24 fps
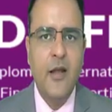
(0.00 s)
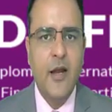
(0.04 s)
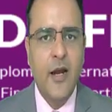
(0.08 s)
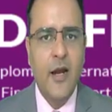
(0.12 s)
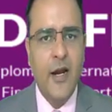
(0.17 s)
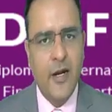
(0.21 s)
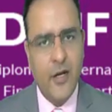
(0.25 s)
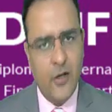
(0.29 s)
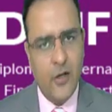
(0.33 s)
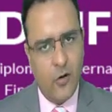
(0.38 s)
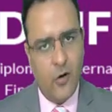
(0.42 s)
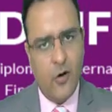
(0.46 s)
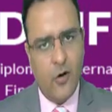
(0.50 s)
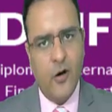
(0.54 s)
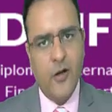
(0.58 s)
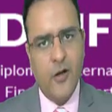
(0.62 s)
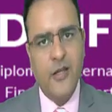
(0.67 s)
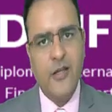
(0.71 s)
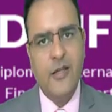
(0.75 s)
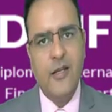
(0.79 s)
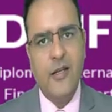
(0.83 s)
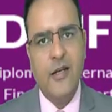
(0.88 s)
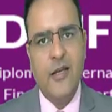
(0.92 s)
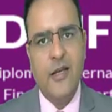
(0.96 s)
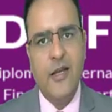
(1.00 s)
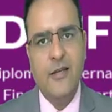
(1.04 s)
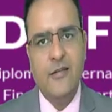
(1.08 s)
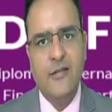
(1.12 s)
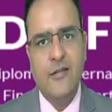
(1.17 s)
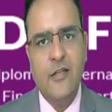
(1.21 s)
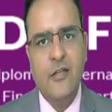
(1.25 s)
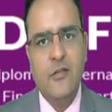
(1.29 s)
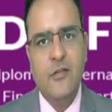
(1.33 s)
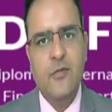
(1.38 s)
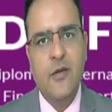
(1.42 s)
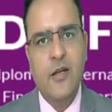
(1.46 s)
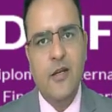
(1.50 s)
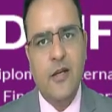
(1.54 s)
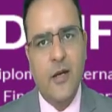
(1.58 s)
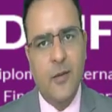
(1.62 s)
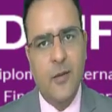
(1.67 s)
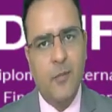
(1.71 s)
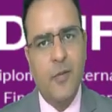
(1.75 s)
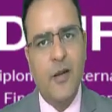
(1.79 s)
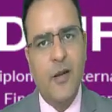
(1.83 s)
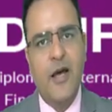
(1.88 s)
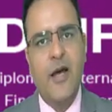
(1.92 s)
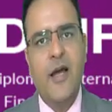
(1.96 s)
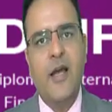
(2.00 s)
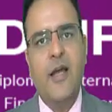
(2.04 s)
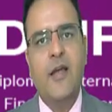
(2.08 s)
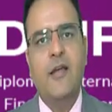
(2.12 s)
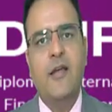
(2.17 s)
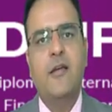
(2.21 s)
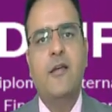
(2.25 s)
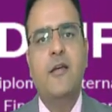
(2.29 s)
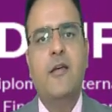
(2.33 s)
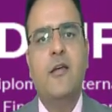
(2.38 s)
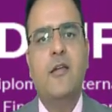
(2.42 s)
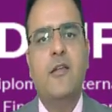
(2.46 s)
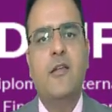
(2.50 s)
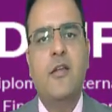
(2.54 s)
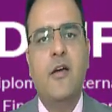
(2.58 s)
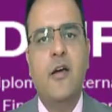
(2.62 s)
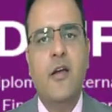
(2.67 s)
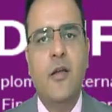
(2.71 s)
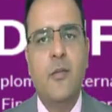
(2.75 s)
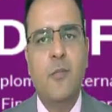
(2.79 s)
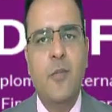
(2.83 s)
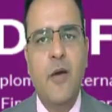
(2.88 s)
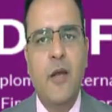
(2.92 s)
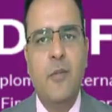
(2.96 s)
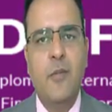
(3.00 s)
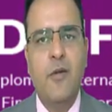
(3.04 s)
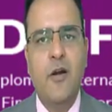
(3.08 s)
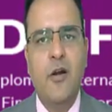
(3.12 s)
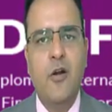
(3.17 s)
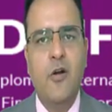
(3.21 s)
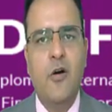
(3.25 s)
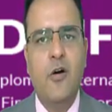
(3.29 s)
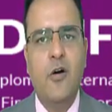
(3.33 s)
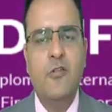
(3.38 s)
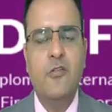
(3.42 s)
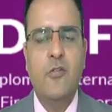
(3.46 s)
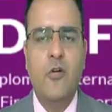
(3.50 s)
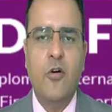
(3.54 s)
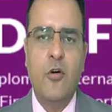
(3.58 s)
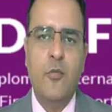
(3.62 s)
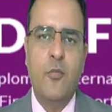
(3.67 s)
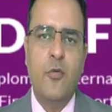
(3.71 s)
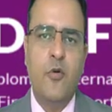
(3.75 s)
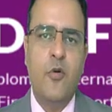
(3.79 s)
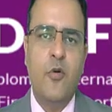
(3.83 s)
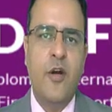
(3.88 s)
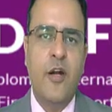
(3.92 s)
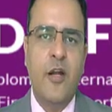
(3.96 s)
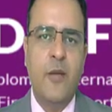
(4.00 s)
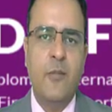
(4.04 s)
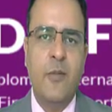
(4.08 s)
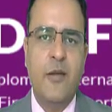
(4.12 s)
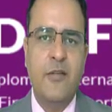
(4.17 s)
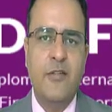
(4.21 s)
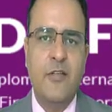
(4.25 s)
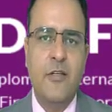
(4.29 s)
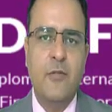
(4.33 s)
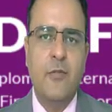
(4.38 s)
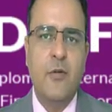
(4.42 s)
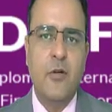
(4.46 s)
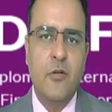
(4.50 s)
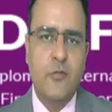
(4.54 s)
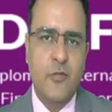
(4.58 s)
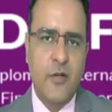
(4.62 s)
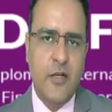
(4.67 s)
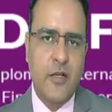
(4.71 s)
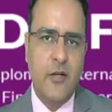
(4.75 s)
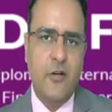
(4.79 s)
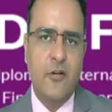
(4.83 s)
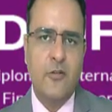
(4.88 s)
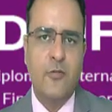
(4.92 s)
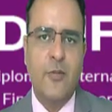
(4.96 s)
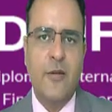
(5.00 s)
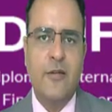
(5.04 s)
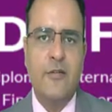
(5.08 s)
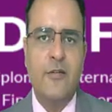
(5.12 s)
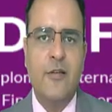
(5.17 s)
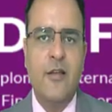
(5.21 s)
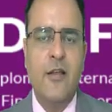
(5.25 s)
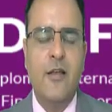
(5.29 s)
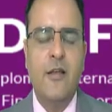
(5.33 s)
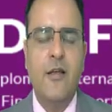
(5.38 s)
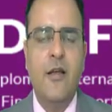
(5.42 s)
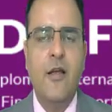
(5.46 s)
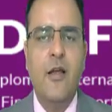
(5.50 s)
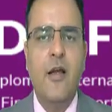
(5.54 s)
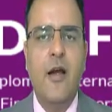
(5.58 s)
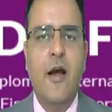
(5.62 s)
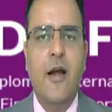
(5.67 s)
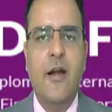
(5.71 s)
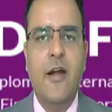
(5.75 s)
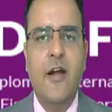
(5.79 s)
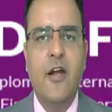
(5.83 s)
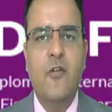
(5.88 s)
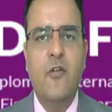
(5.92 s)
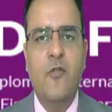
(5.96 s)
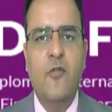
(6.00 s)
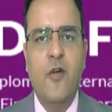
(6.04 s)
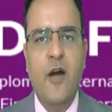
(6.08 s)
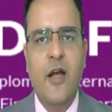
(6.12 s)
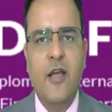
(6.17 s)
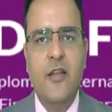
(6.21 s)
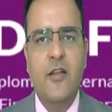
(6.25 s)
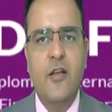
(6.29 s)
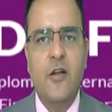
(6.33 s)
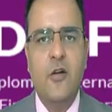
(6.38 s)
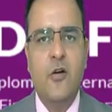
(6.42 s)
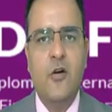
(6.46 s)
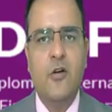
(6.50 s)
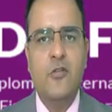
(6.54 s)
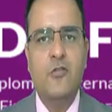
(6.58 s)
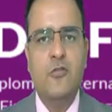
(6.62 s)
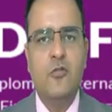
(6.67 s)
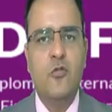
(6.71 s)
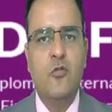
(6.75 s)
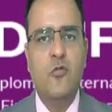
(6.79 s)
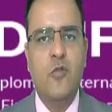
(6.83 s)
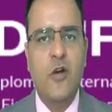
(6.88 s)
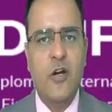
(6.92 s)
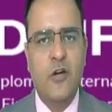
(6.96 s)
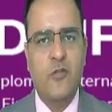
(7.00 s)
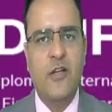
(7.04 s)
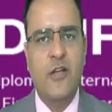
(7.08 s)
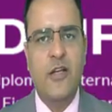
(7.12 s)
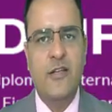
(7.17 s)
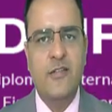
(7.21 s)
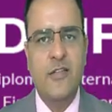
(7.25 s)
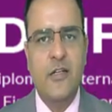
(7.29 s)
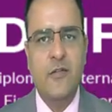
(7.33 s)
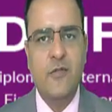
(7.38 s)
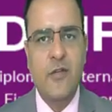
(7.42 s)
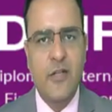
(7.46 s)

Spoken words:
And in all other cases, we'll apply the impairment loss on pro rata basis because we cannot specifically identify the loss to one of the assets.